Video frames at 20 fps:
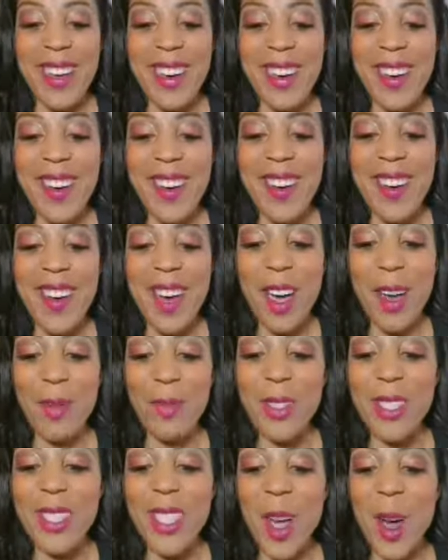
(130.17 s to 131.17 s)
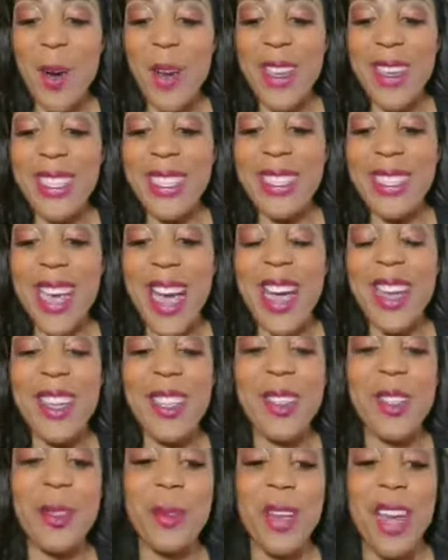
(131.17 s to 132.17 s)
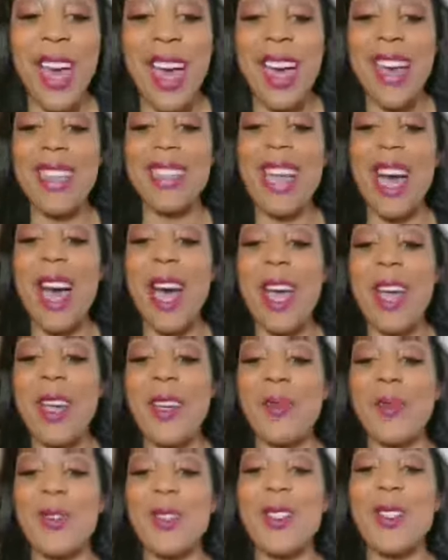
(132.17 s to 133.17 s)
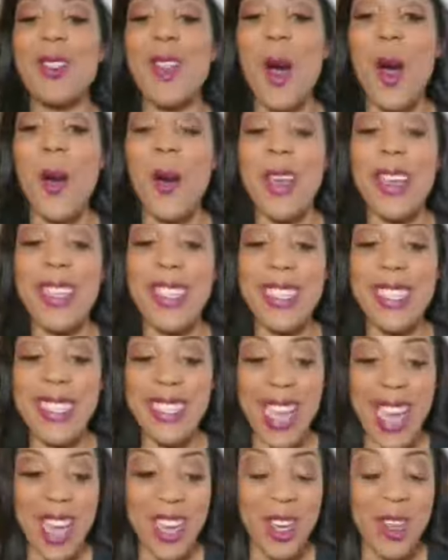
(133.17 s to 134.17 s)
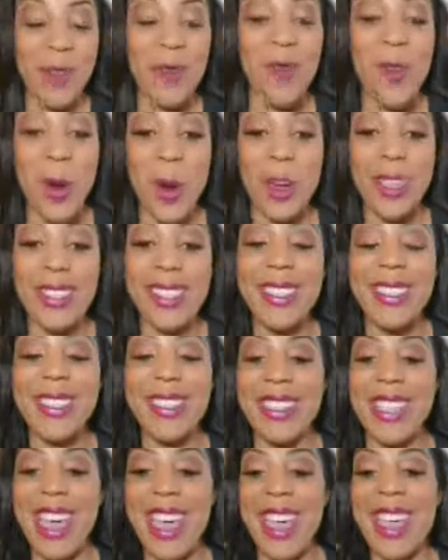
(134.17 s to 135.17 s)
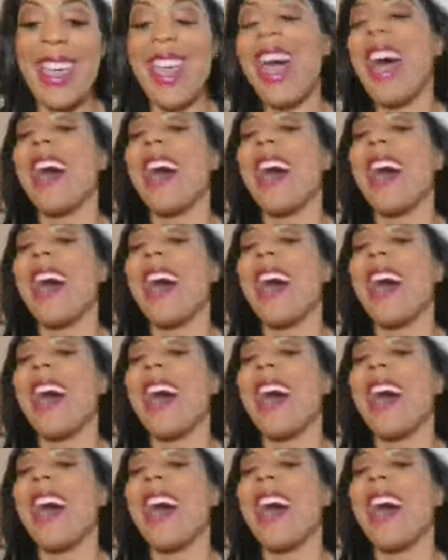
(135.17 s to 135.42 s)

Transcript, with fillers: Oh, I'm so excited, you guys. I am so excited for today.